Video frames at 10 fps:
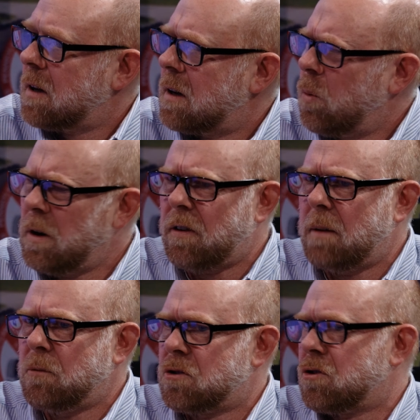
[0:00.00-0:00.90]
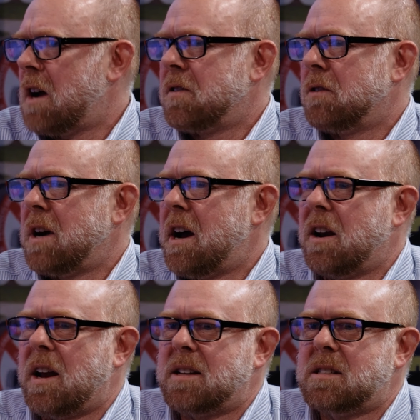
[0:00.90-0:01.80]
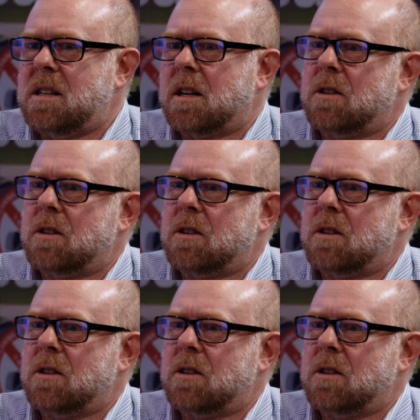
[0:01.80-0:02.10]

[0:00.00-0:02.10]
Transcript: Okay. What if I'm just driving around and I see a